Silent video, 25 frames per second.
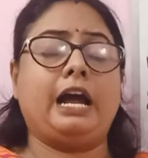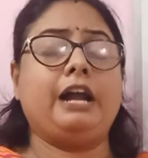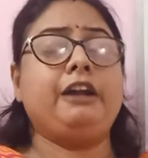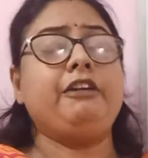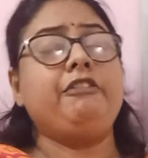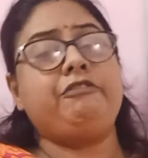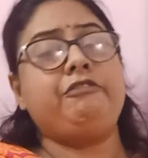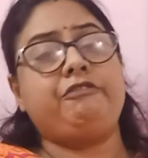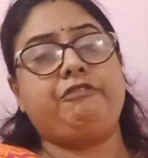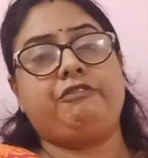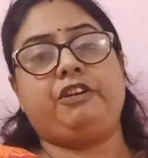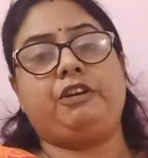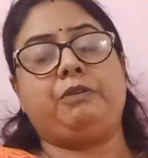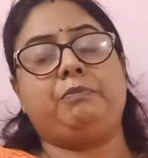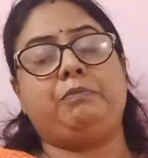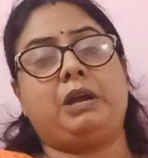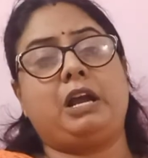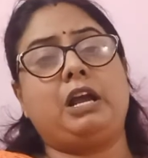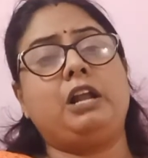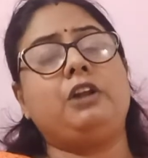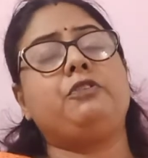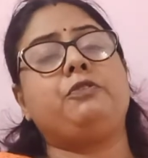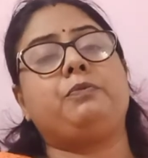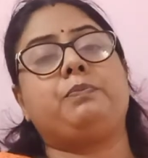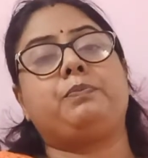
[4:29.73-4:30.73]
and
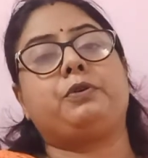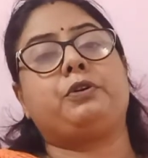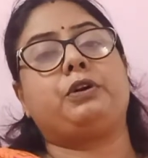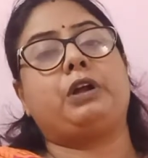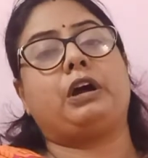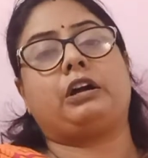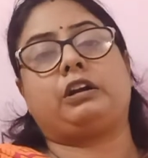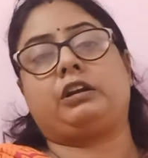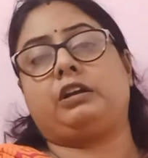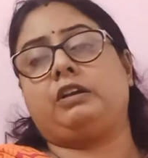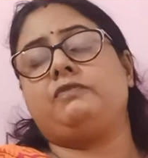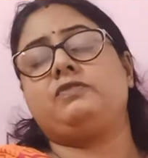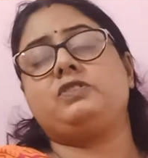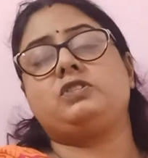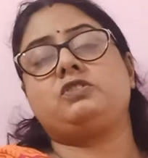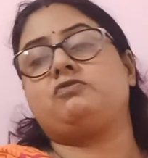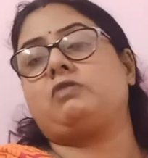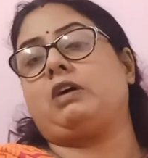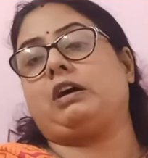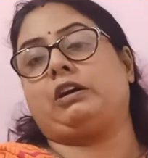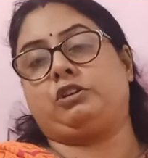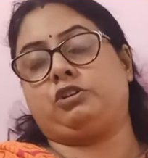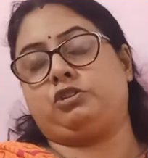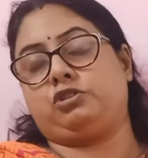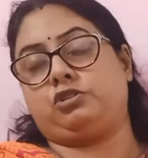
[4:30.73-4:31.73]
female reproductive
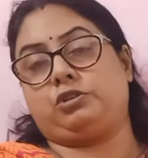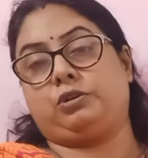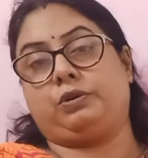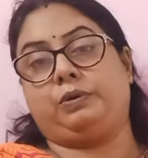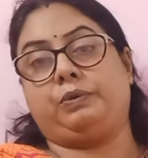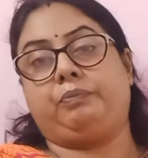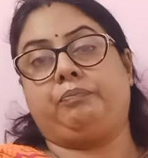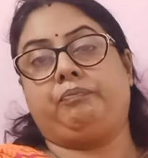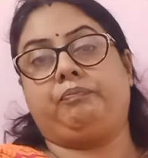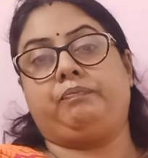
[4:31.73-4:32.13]
structure.